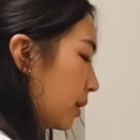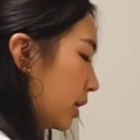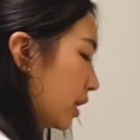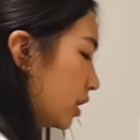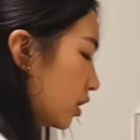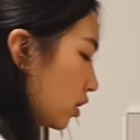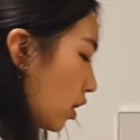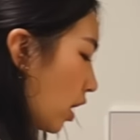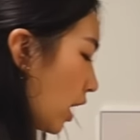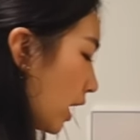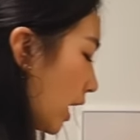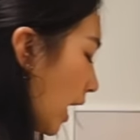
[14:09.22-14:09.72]
but
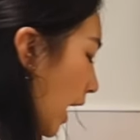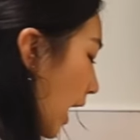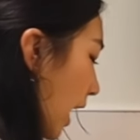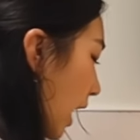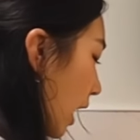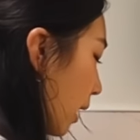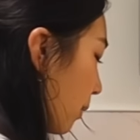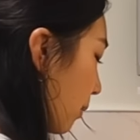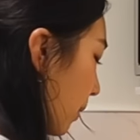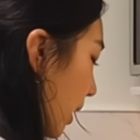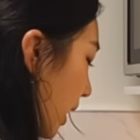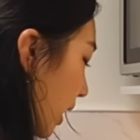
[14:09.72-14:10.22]
it's got a
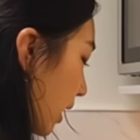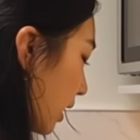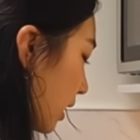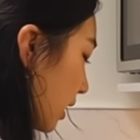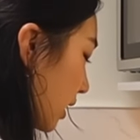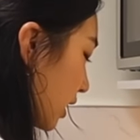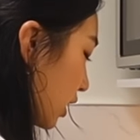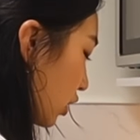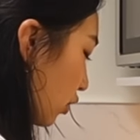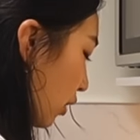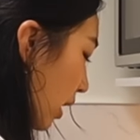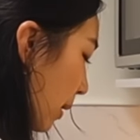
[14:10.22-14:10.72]
handmade
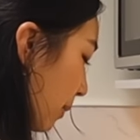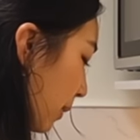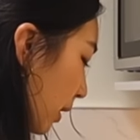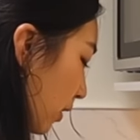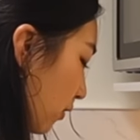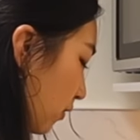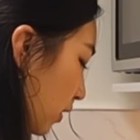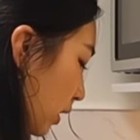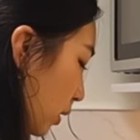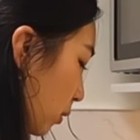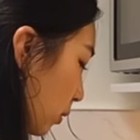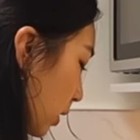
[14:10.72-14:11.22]
ceramic
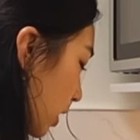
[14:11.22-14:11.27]
feel,